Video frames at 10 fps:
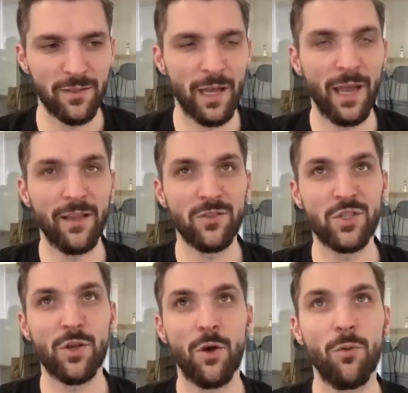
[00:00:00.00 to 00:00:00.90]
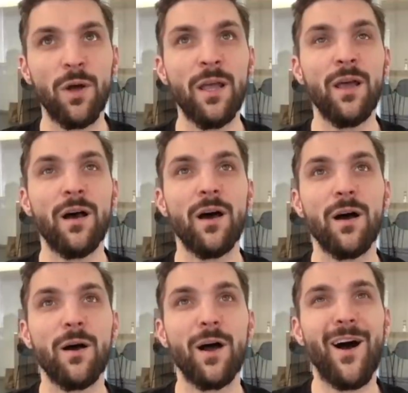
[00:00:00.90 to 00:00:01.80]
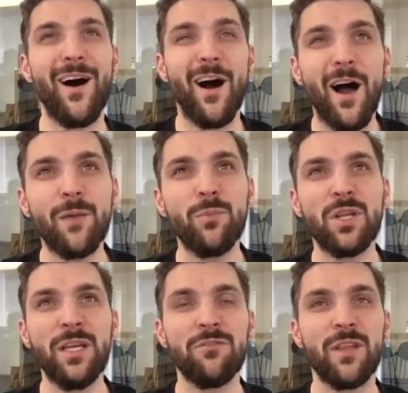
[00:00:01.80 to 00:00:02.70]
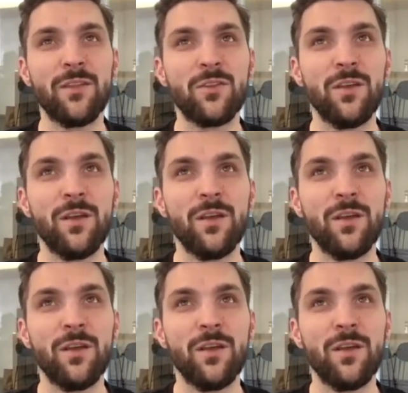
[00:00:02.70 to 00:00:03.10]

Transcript: And so I believe that